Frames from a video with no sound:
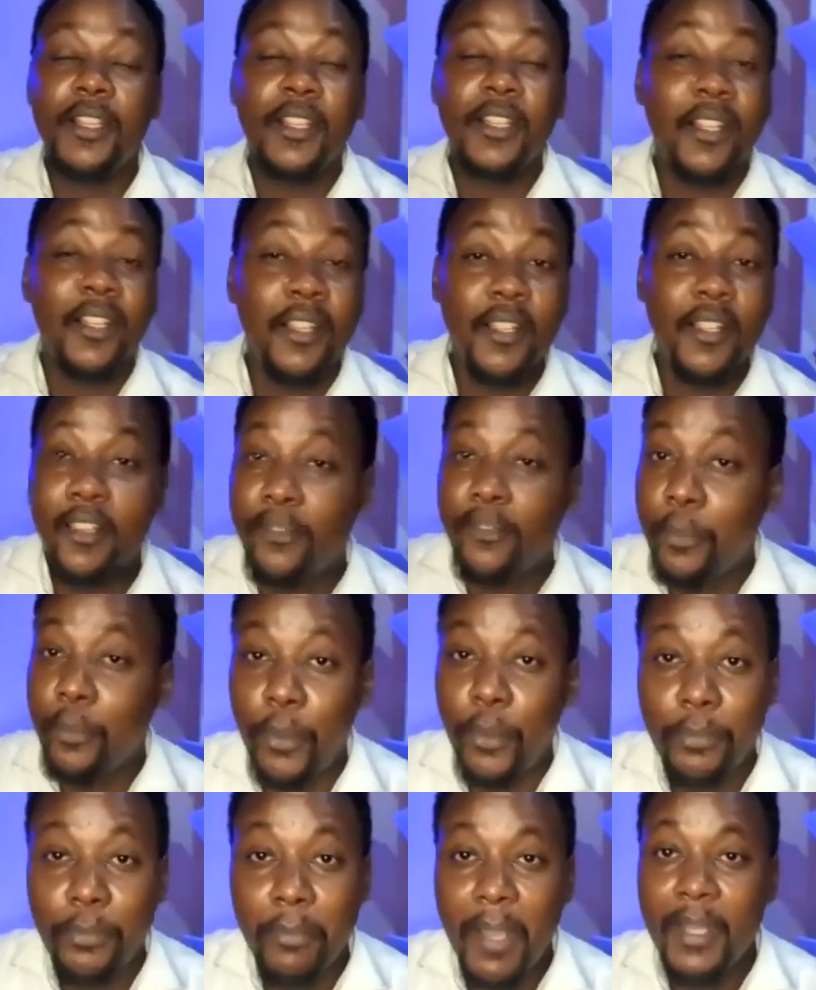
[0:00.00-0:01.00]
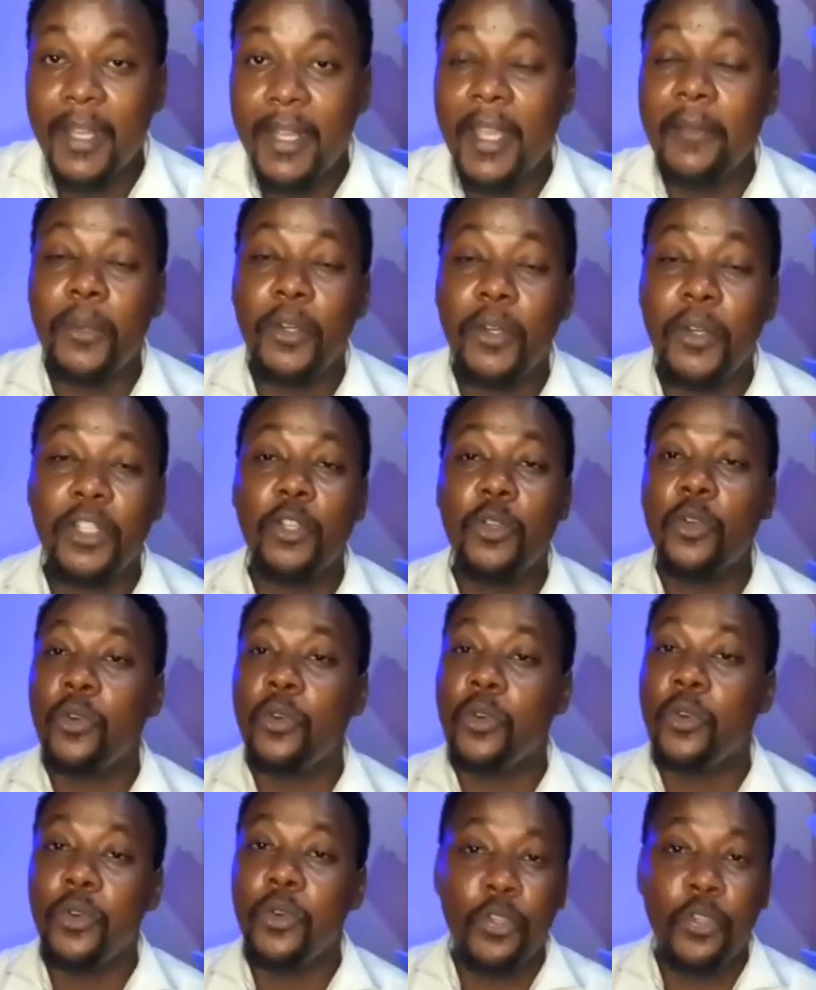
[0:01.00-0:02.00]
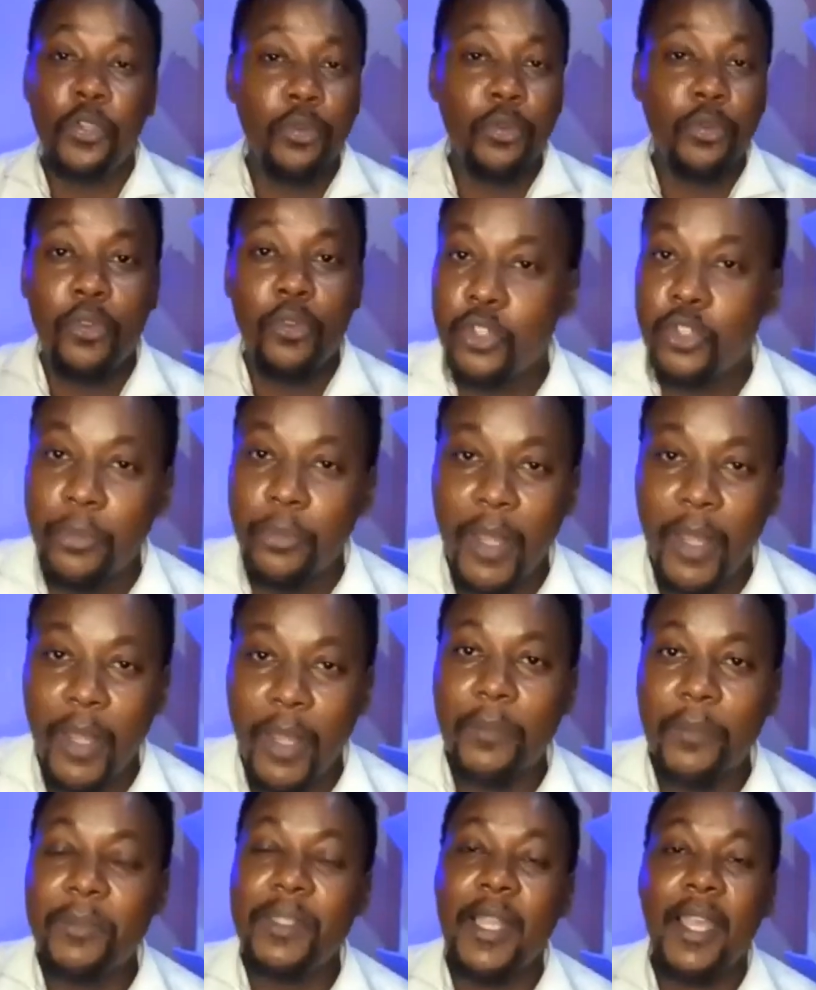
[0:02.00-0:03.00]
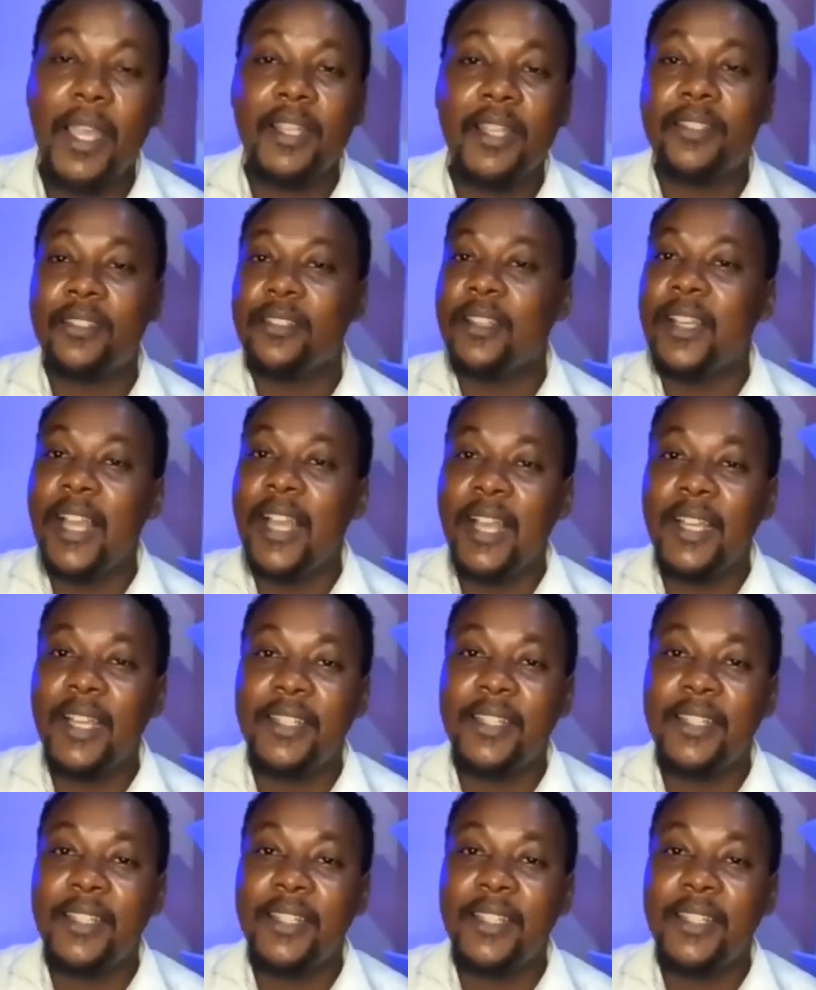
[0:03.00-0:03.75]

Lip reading: if you put my name on Google, you'll go to my website, Gardner,